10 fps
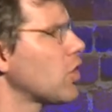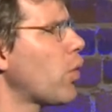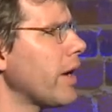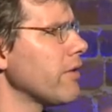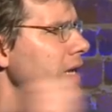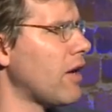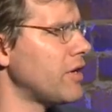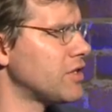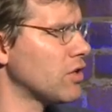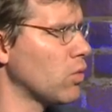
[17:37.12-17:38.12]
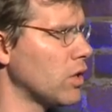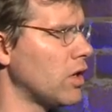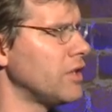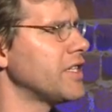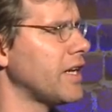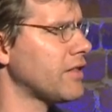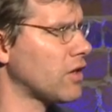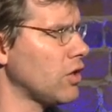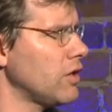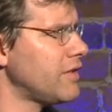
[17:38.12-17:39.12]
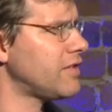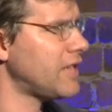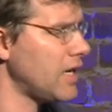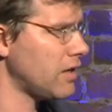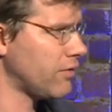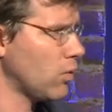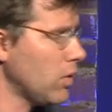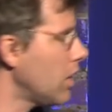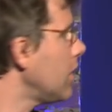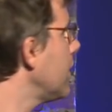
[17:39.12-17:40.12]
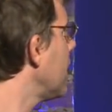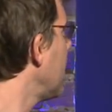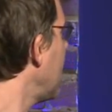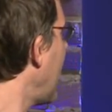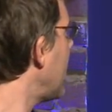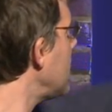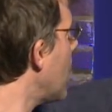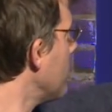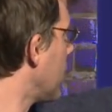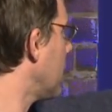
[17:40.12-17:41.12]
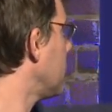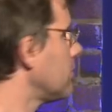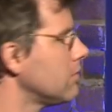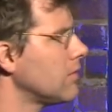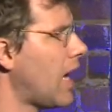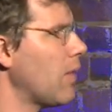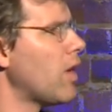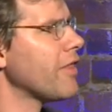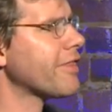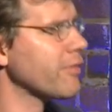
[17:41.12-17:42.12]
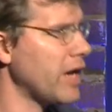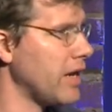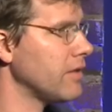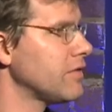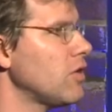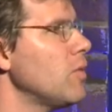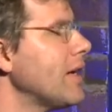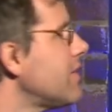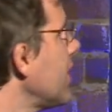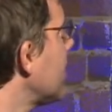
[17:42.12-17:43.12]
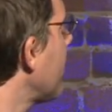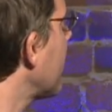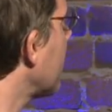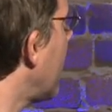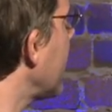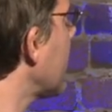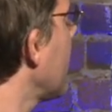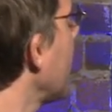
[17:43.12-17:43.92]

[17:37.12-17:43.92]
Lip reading: to query out into the world to get the current state of the world, and a number. I want 3. So you might say something like,